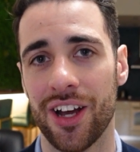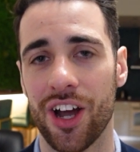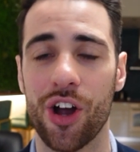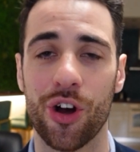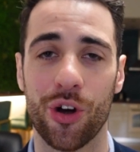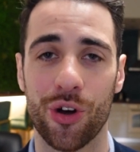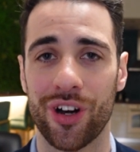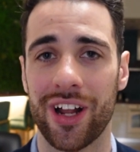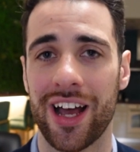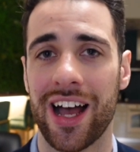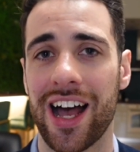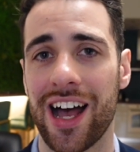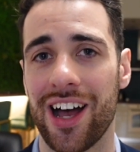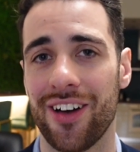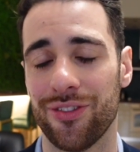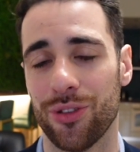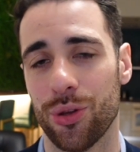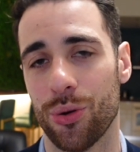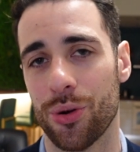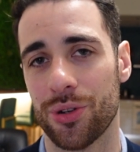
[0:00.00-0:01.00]
are going to
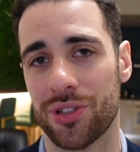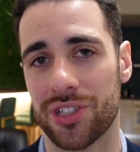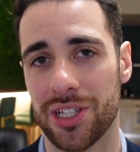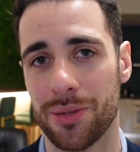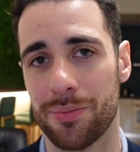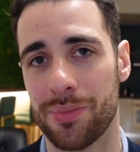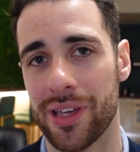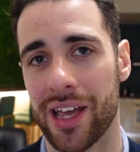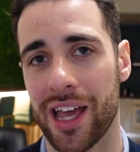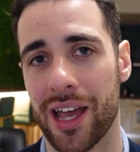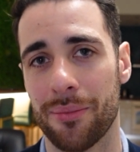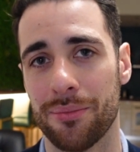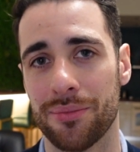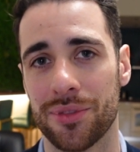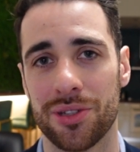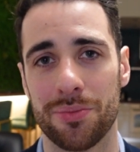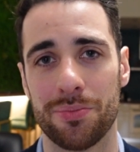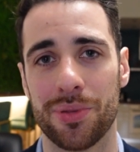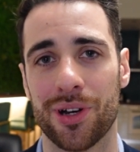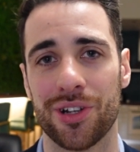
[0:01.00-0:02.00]
have lower
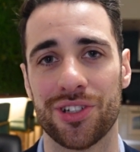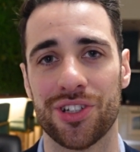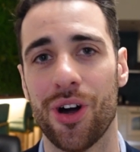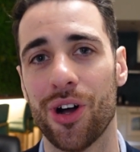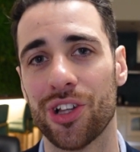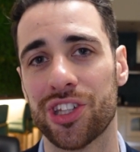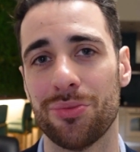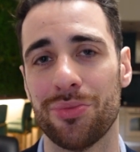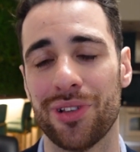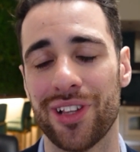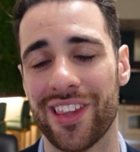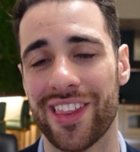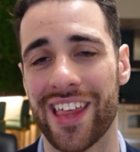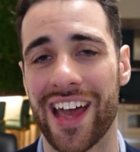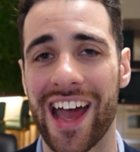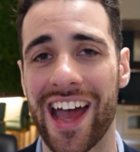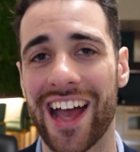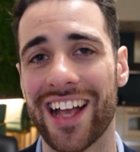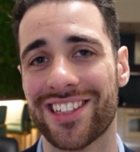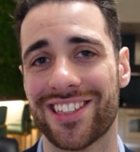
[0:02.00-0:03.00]
CPMs, because ultimately
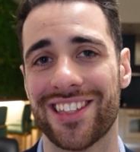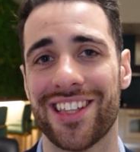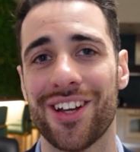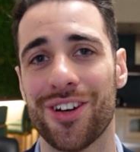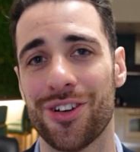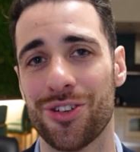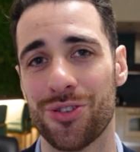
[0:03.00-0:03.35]
the ads they're